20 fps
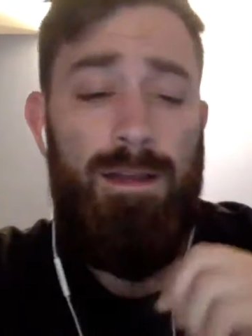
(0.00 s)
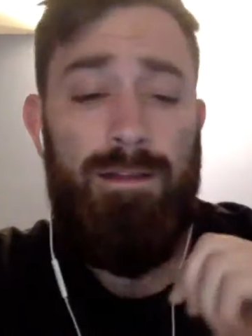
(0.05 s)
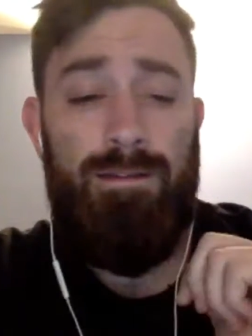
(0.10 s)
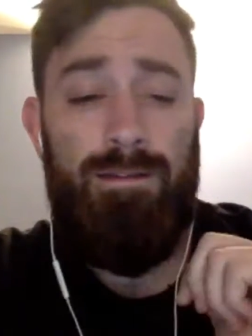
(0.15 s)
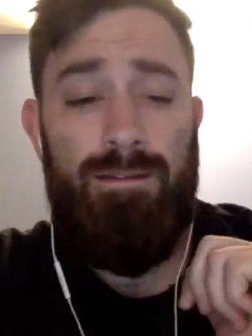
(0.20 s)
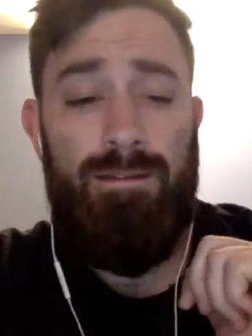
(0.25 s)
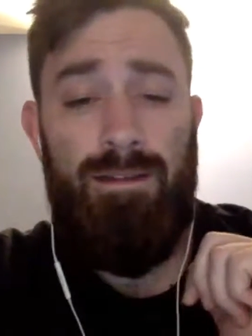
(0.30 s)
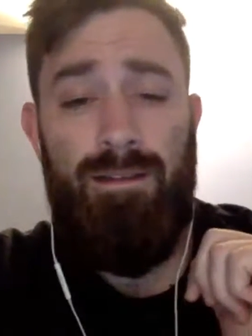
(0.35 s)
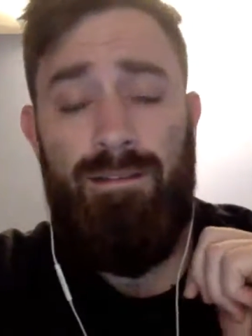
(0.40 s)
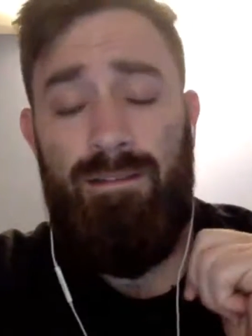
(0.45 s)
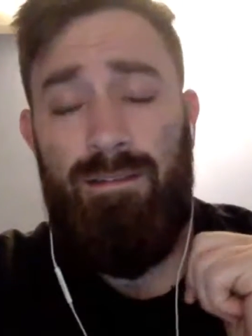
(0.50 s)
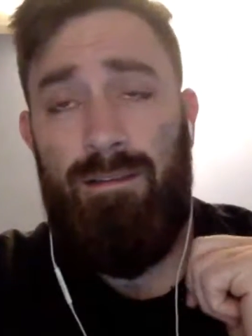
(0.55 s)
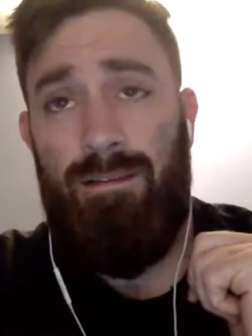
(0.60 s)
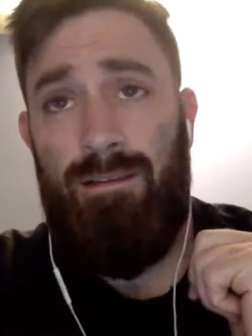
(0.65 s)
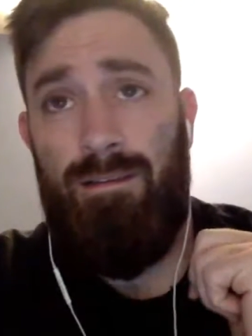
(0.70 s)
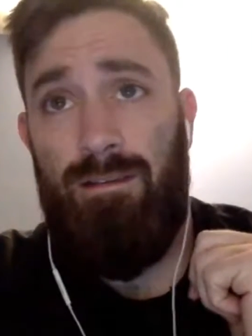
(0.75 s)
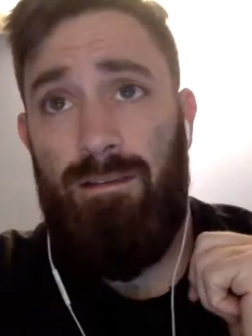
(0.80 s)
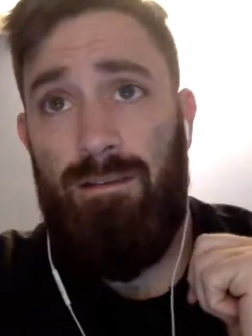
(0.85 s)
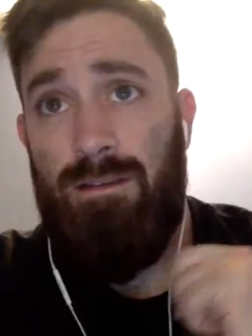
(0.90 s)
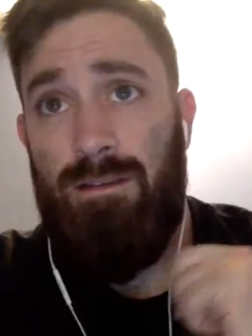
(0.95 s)

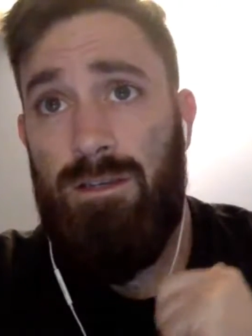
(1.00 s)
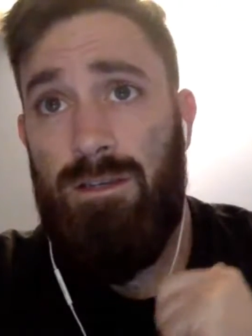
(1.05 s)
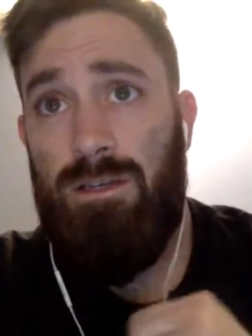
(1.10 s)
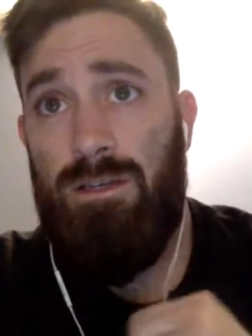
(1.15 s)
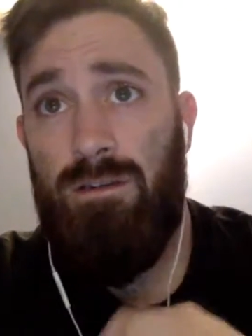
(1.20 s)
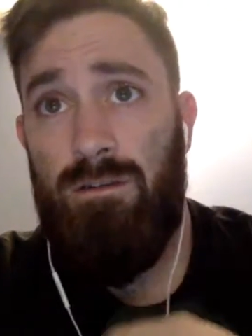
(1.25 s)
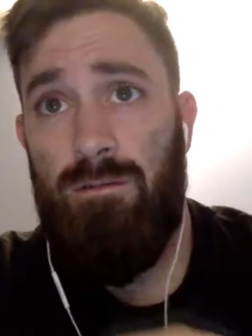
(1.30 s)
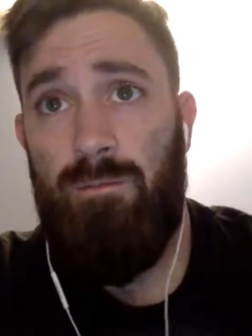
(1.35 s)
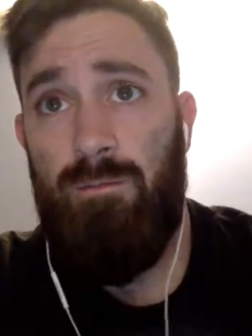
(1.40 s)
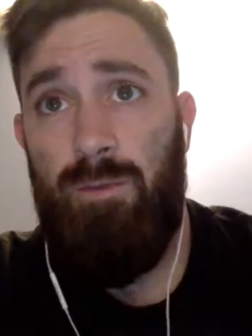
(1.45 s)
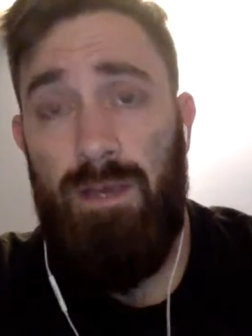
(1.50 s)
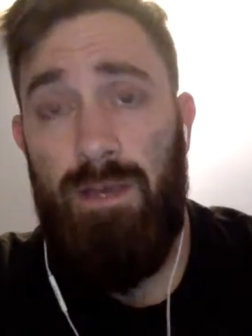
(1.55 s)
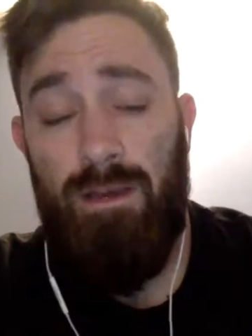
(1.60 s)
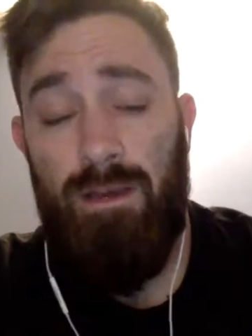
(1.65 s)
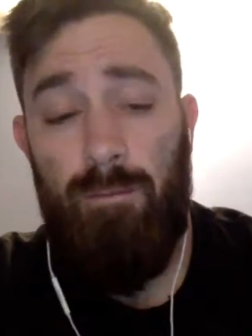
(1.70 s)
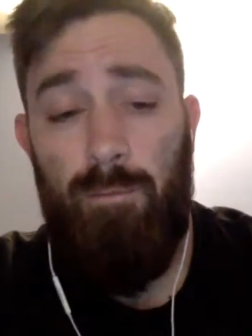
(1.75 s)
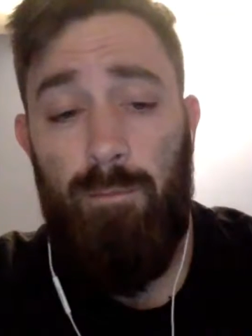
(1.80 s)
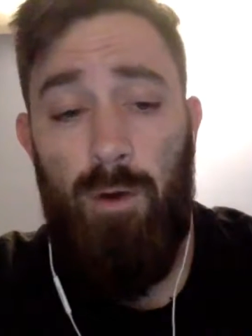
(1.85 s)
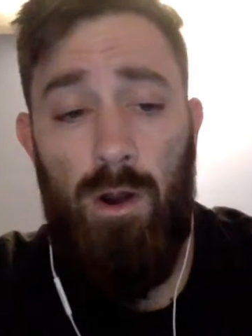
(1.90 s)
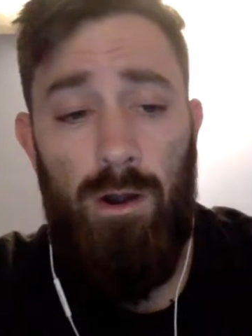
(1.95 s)
This should be a
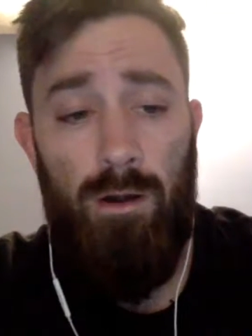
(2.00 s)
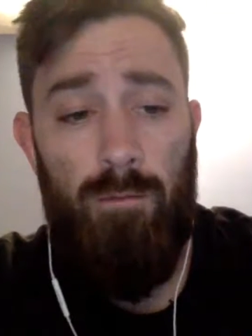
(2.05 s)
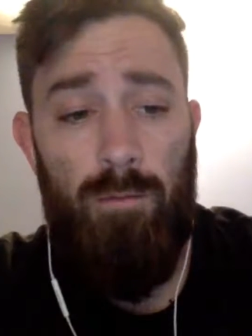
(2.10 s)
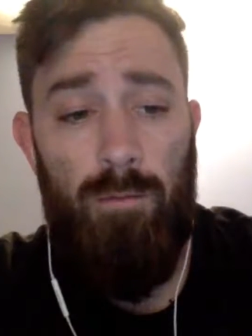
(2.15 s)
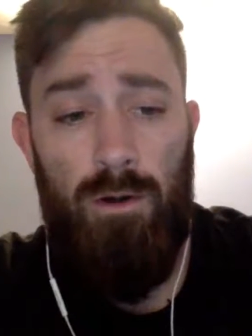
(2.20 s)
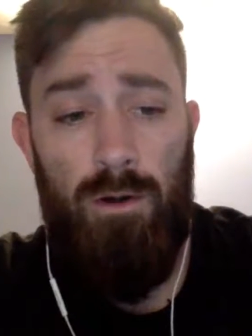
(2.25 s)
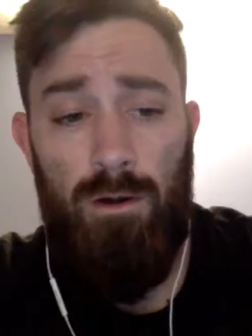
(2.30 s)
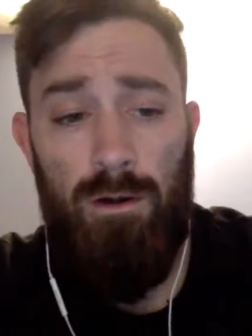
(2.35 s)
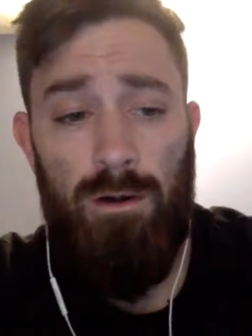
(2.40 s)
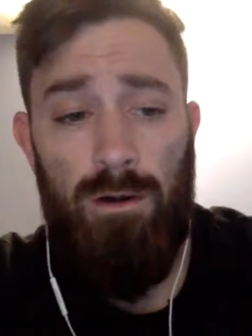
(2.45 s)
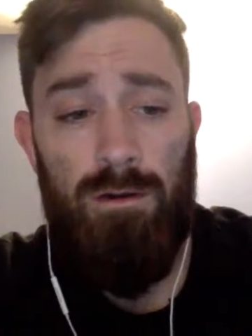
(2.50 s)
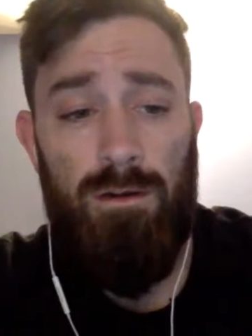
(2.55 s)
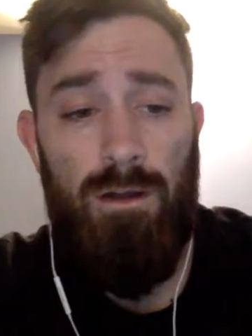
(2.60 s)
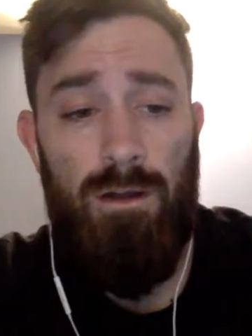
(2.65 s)
barn burner.